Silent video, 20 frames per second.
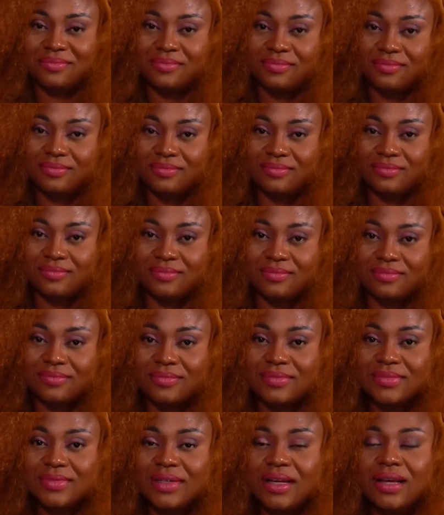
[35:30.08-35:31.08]
Hello.
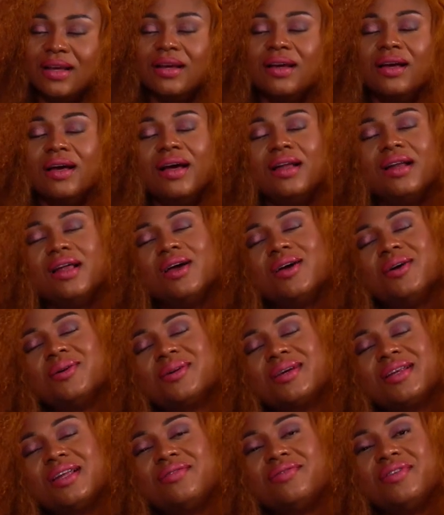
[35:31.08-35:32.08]
Hello, good
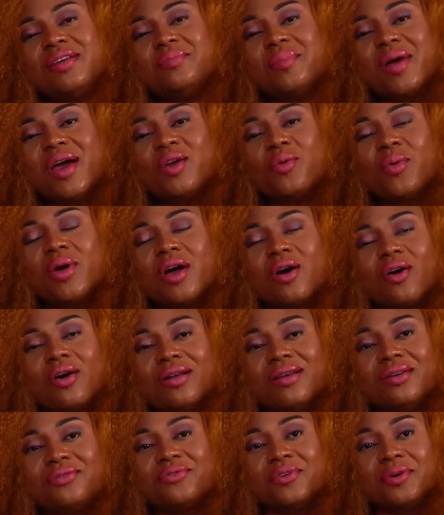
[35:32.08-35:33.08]
evening. Man, where you're
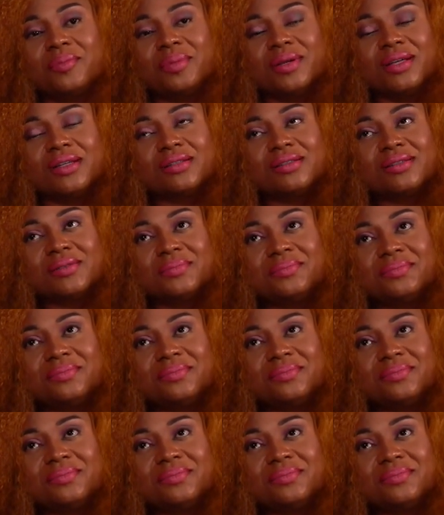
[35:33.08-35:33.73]
calling from, please?